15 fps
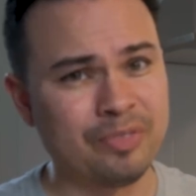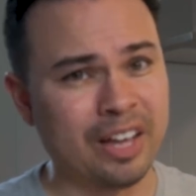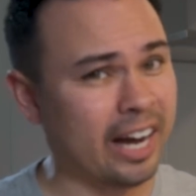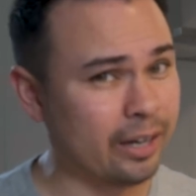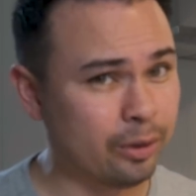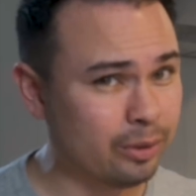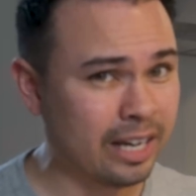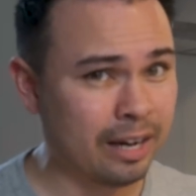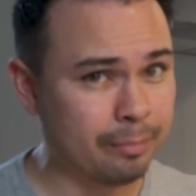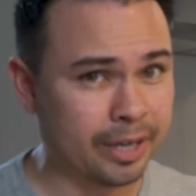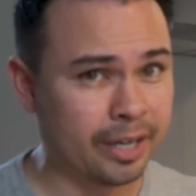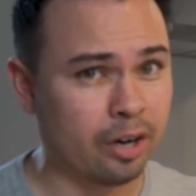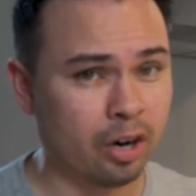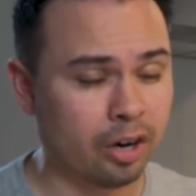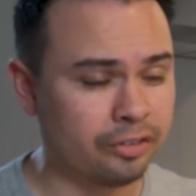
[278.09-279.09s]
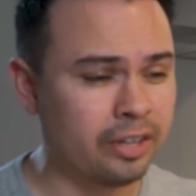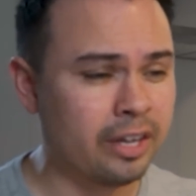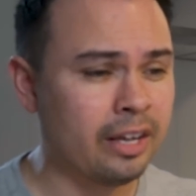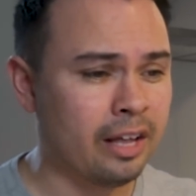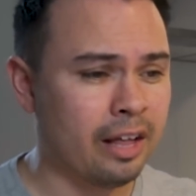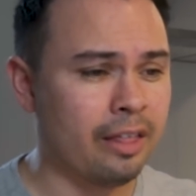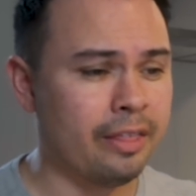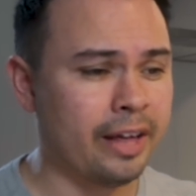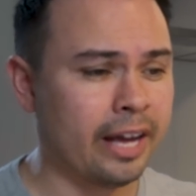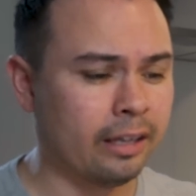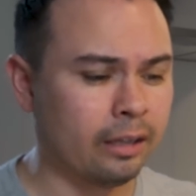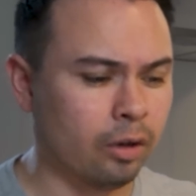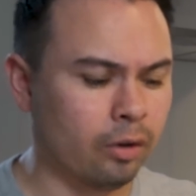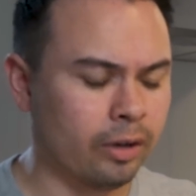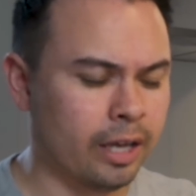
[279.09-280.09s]
I don't have my cars
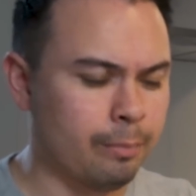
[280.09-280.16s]
that long.